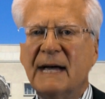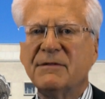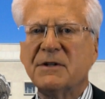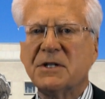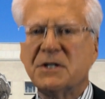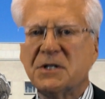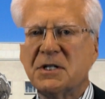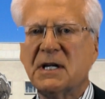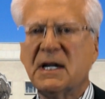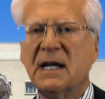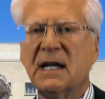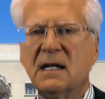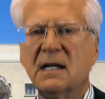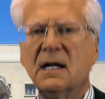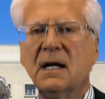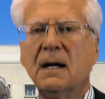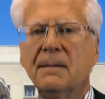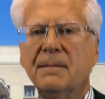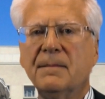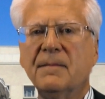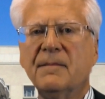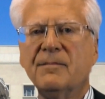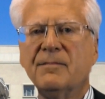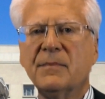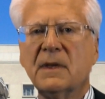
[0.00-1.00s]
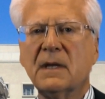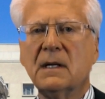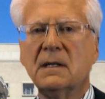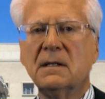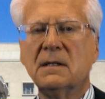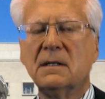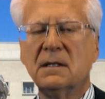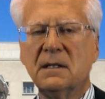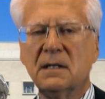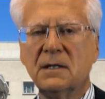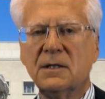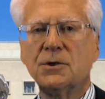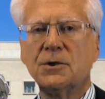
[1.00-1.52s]
have to stand up
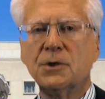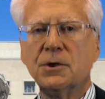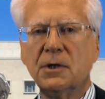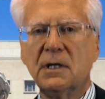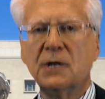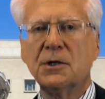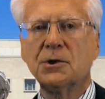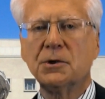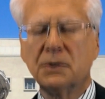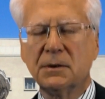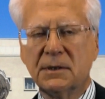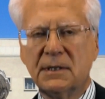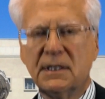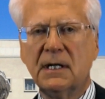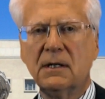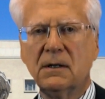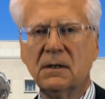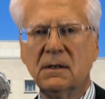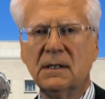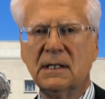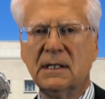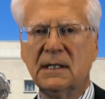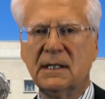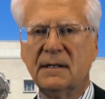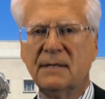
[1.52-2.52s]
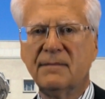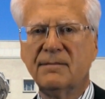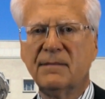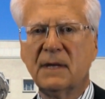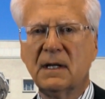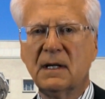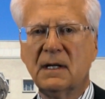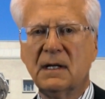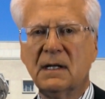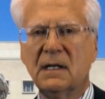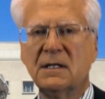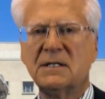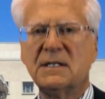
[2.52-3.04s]
to this judicial tyranny.
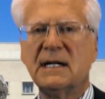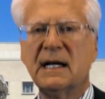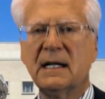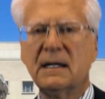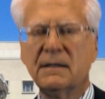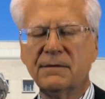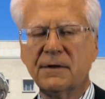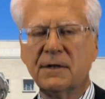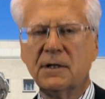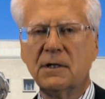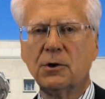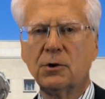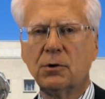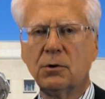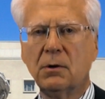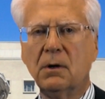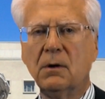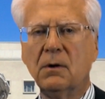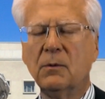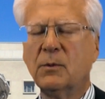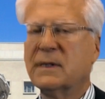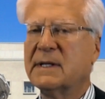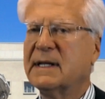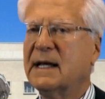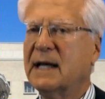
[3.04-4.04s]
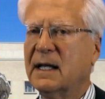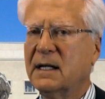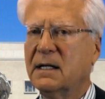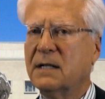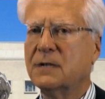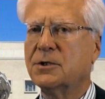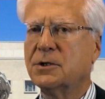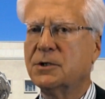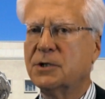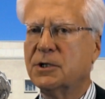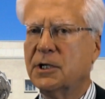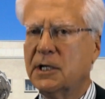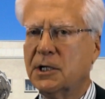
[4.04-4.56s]
It's out of control. Without
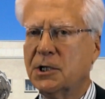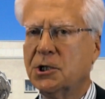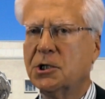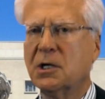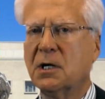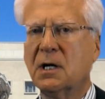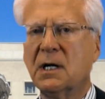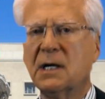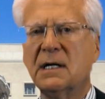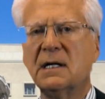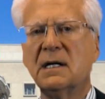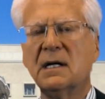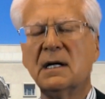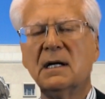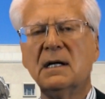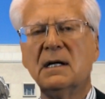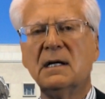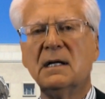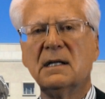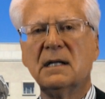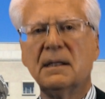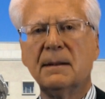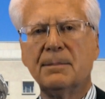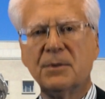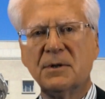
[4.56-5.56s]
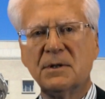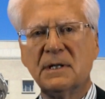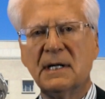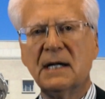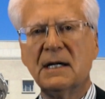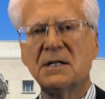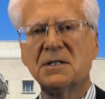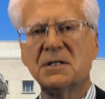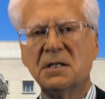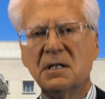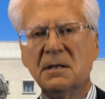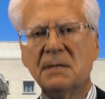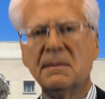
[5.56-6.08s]
a judiciary that
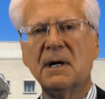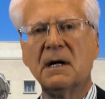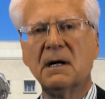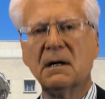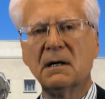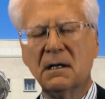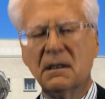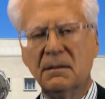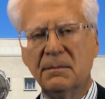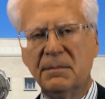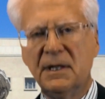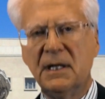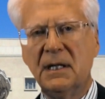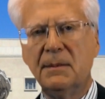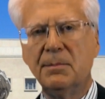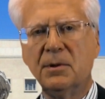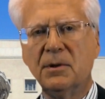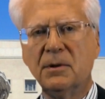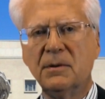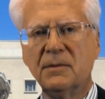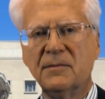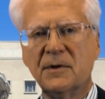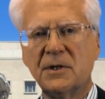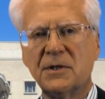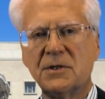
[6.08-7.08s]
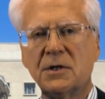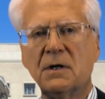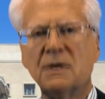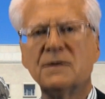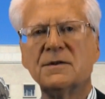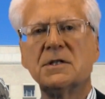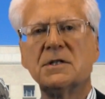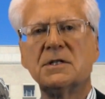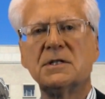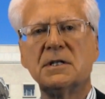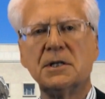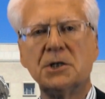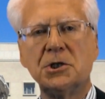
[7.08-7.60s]
protects the American people, that
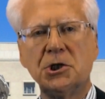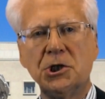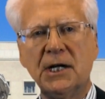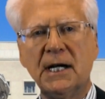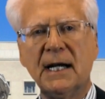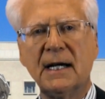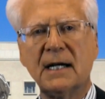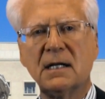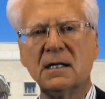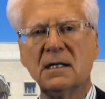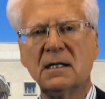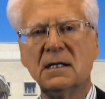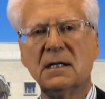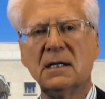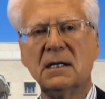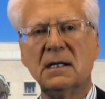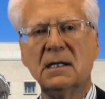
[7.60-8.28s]
serves as a check